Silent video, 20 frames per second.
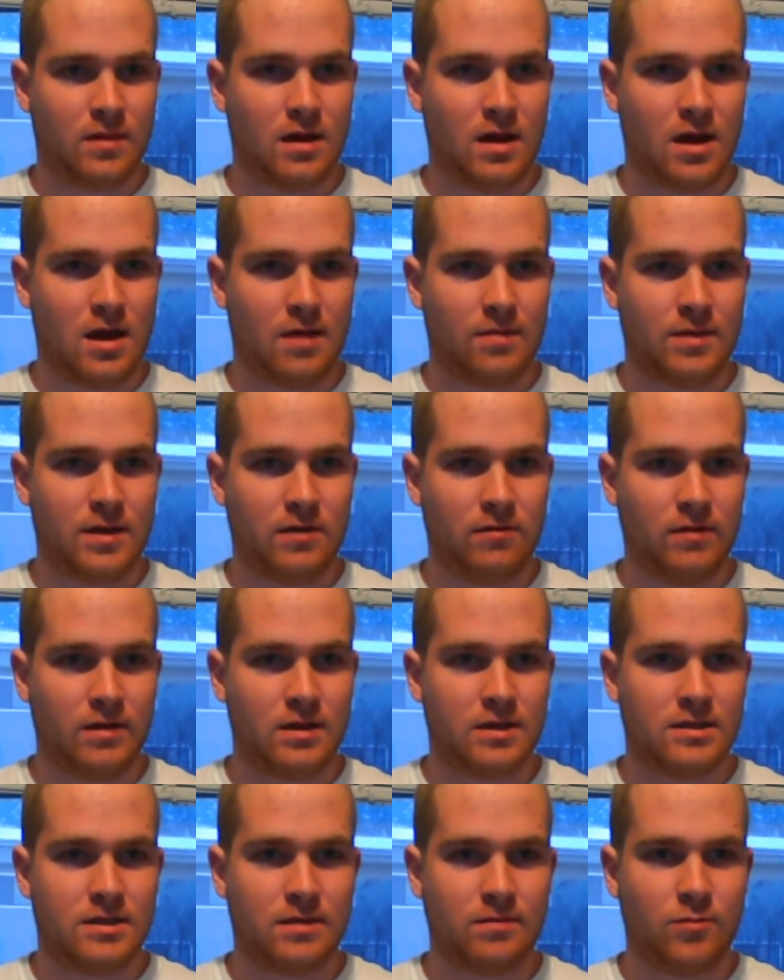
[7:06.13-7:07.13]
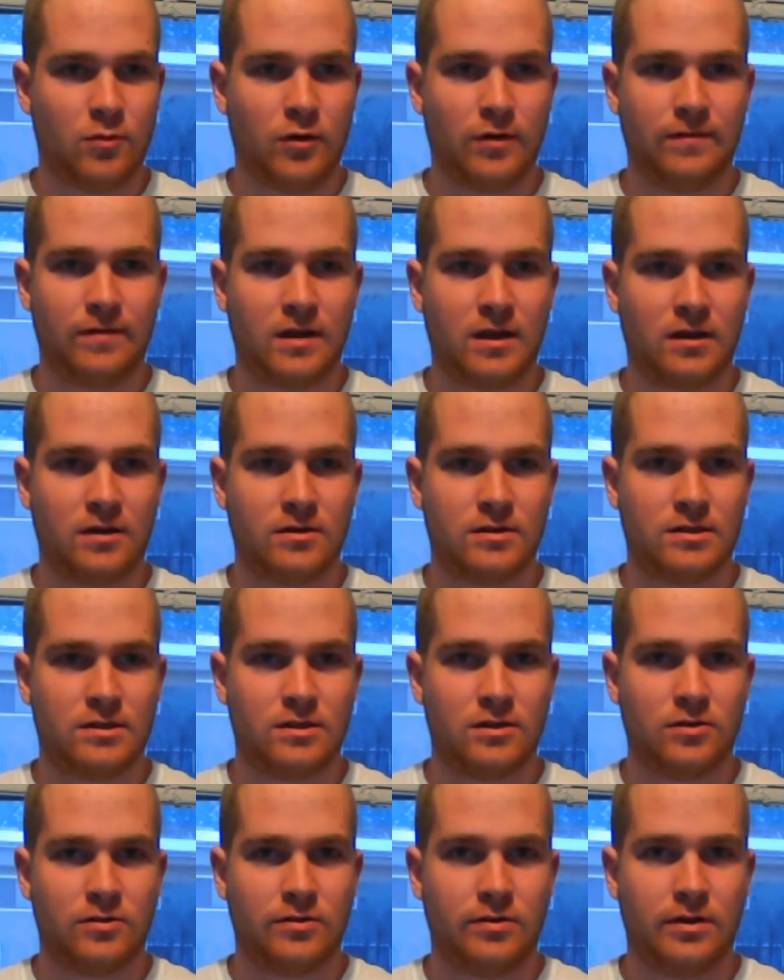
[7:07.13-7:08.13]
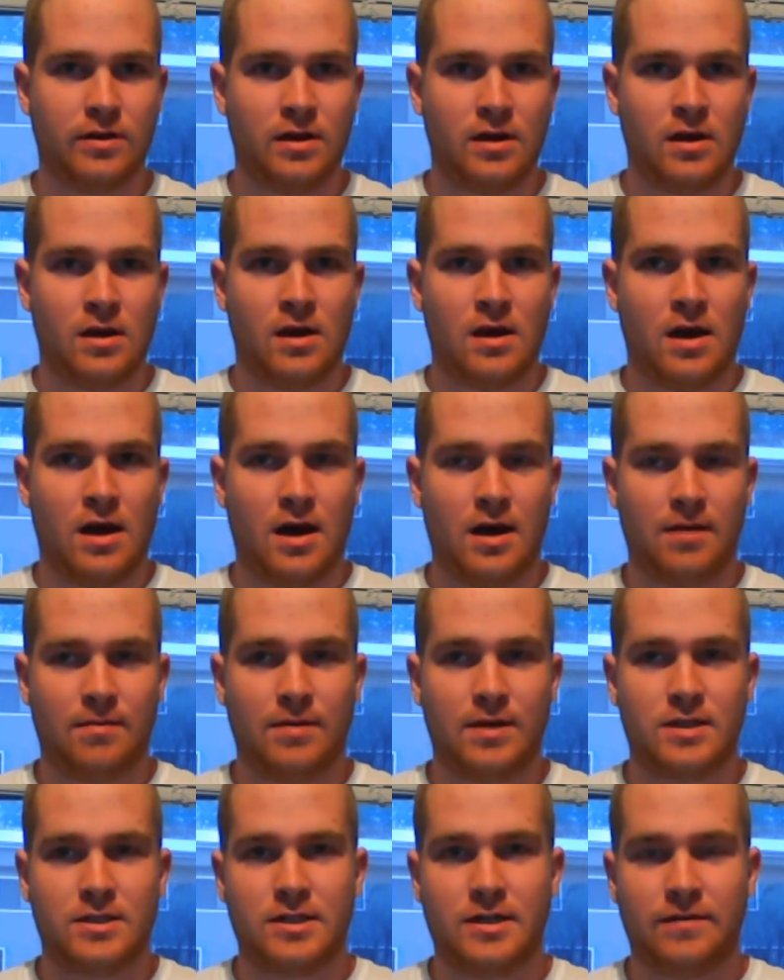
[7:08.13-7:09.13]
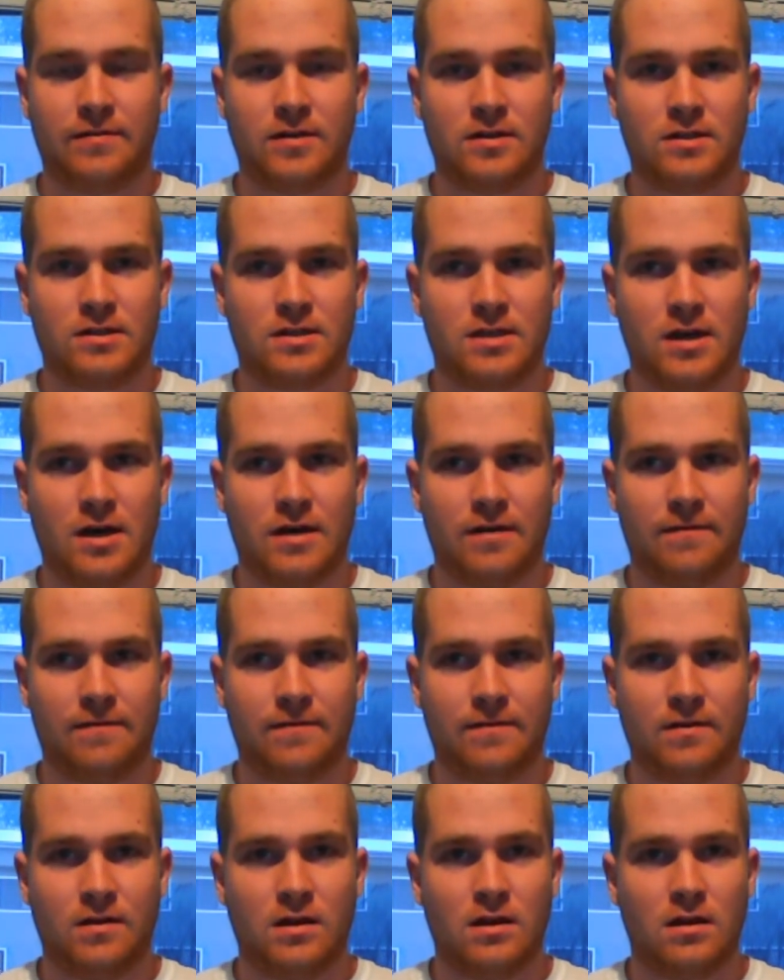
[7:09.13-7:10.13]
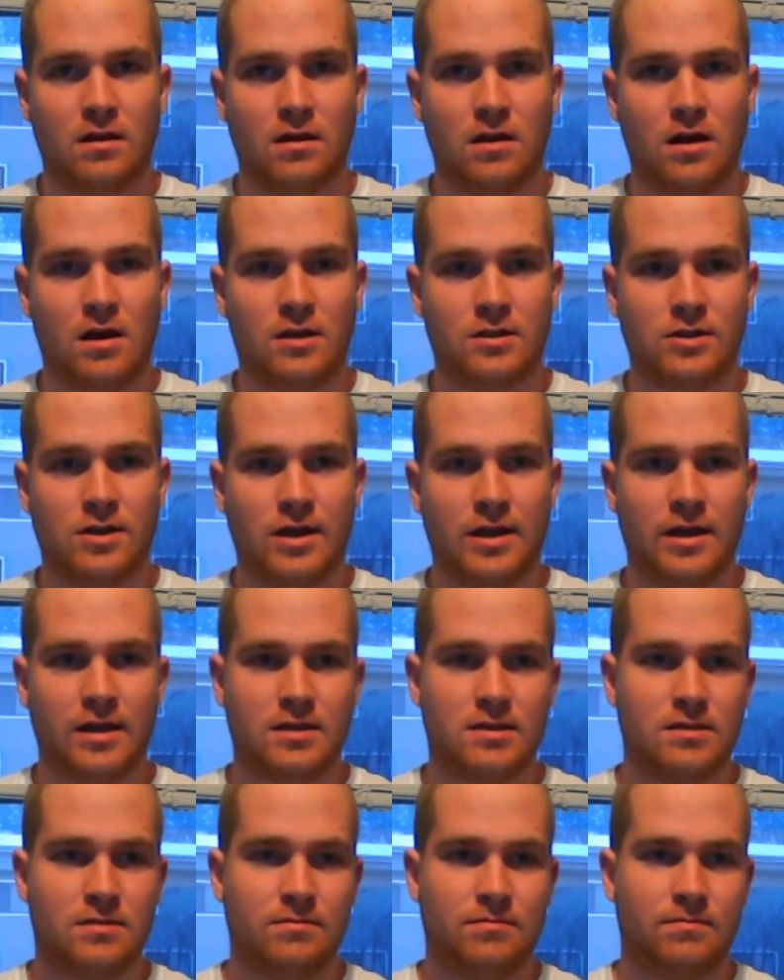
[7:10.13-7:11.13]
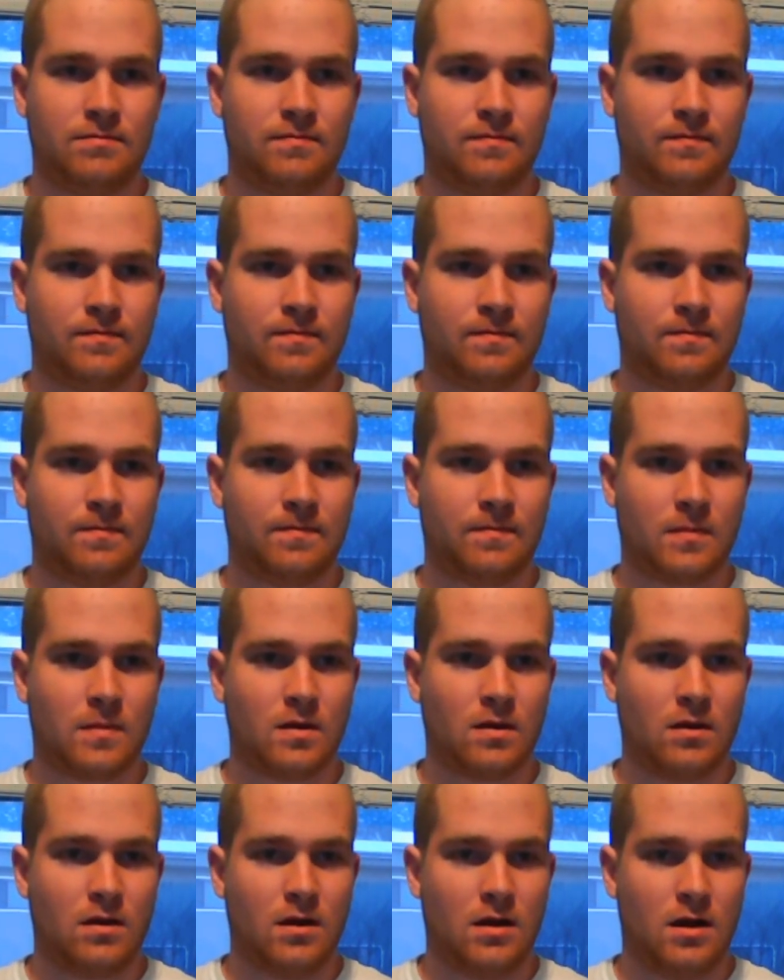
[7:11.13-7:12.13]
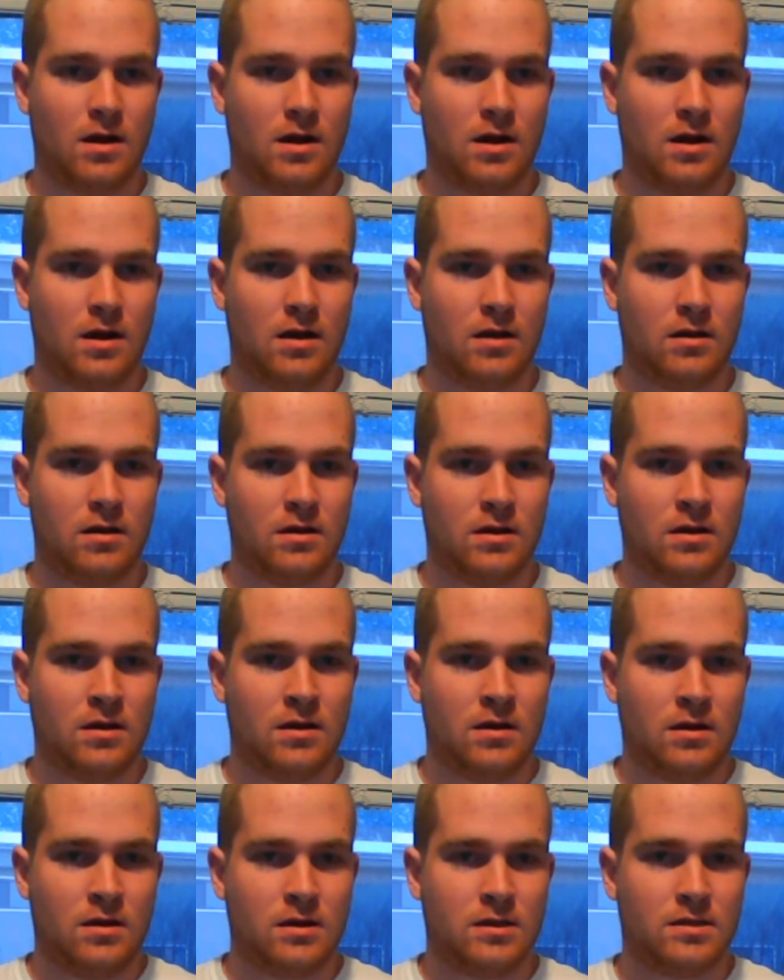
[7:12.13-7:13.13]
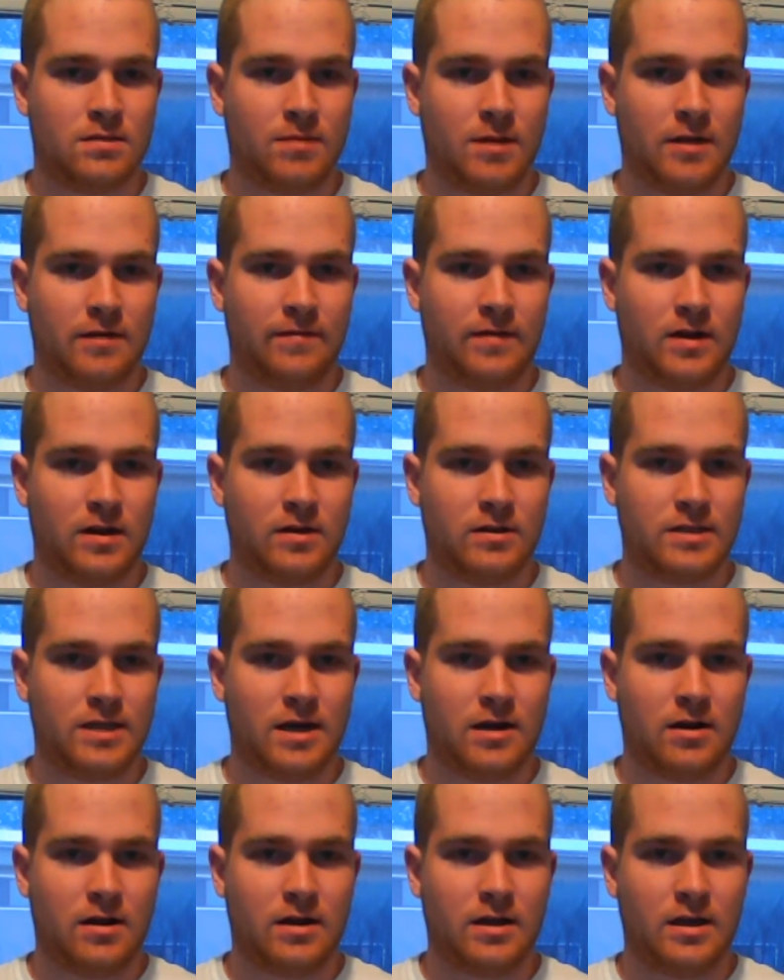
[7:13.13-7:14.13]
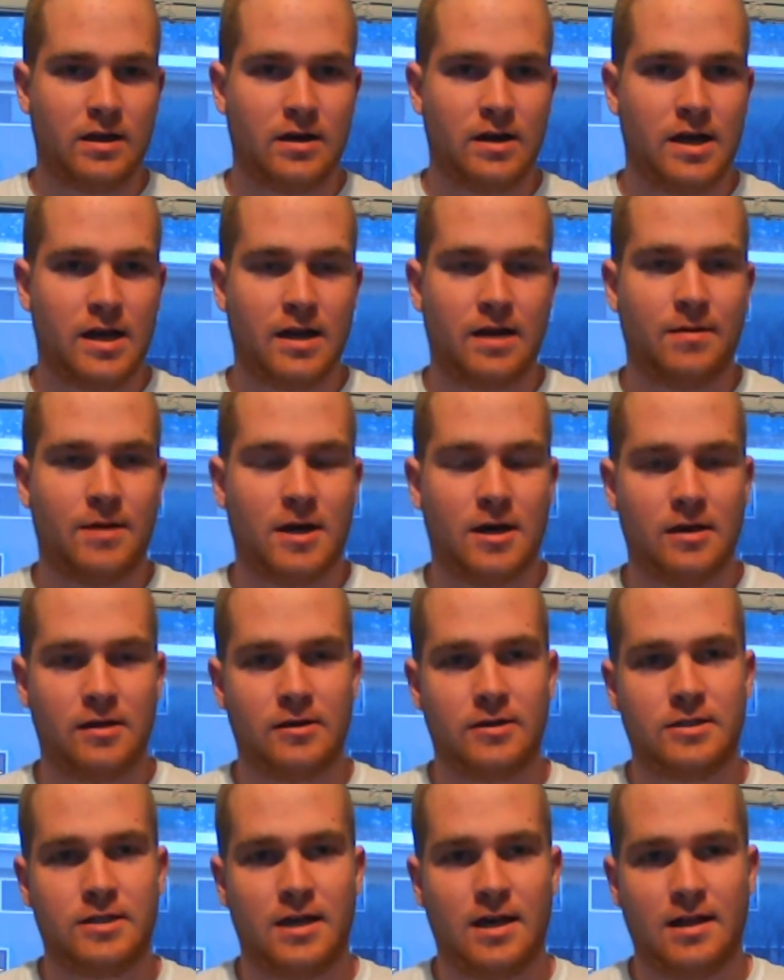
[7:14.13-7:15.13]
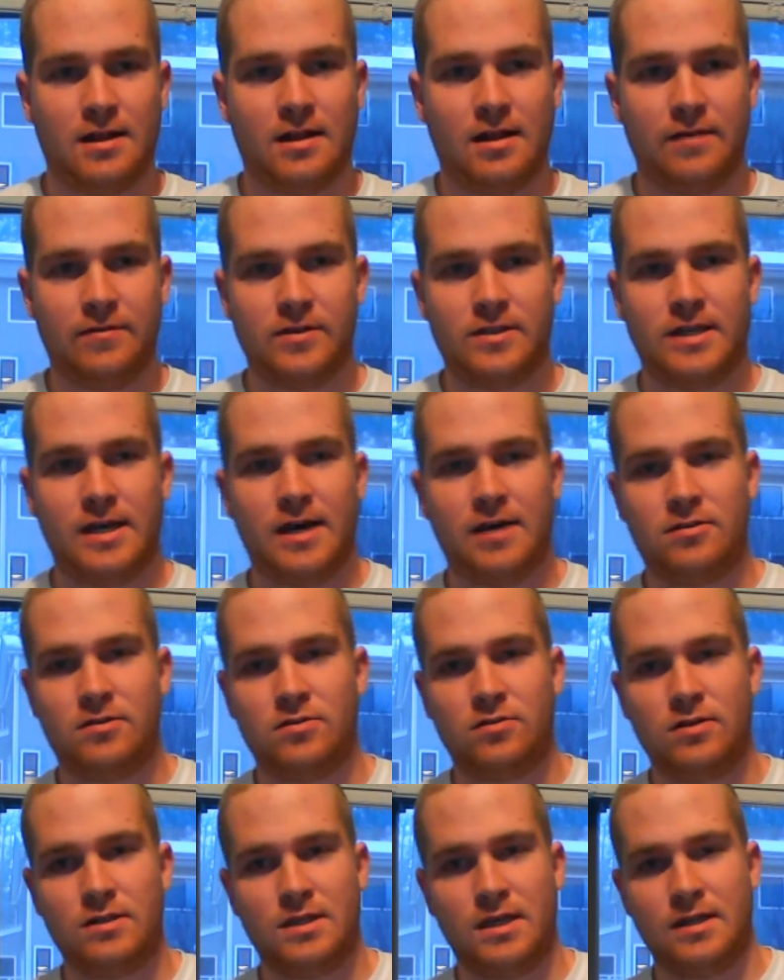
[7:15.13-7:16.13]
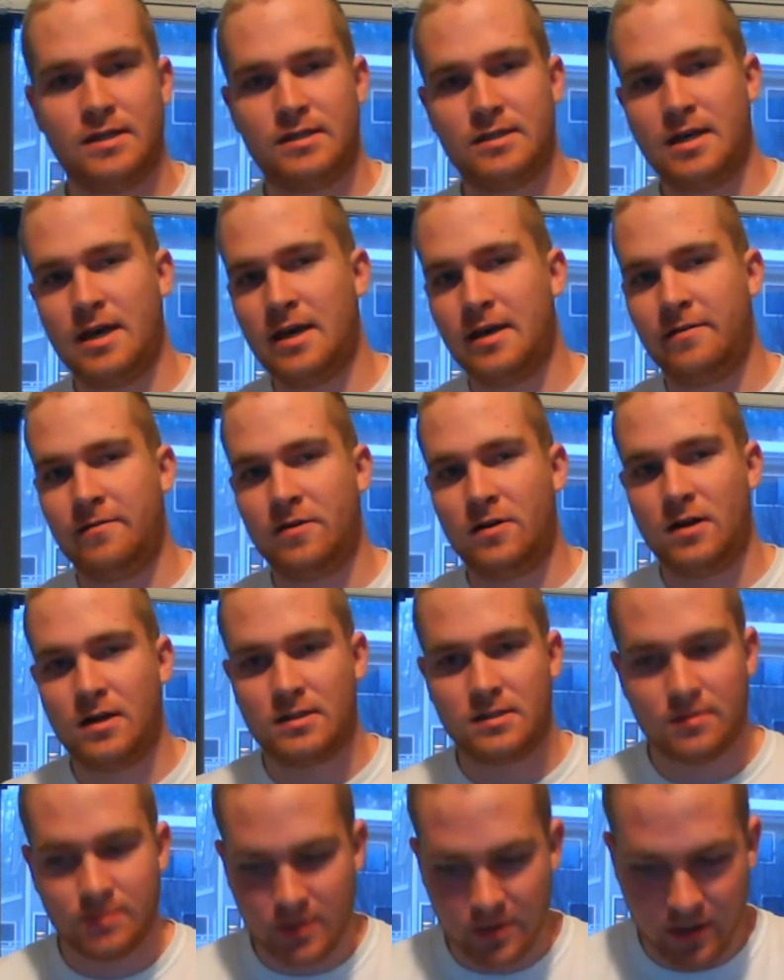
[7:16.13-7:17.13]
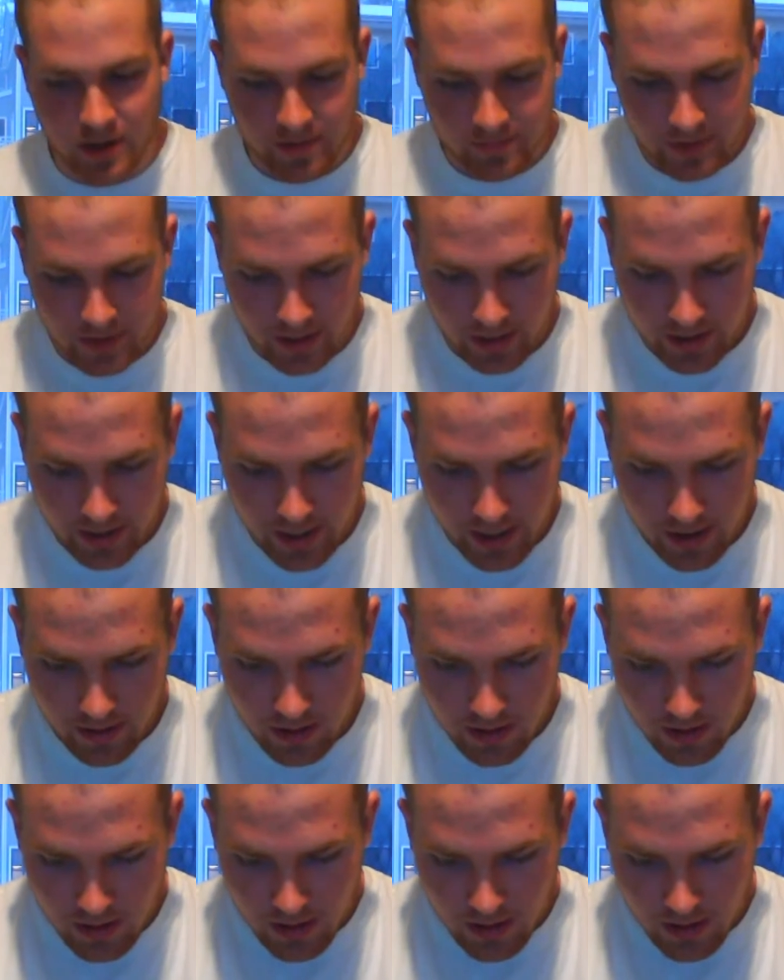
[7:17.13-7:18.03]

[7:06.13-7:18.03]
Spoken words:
I'll be releasing more videos soon on a bunch of different stuff. I'll try and get some other videos out on here and on my other channel, Everyday Outdoors NJ. If you're not subscribed, check it out.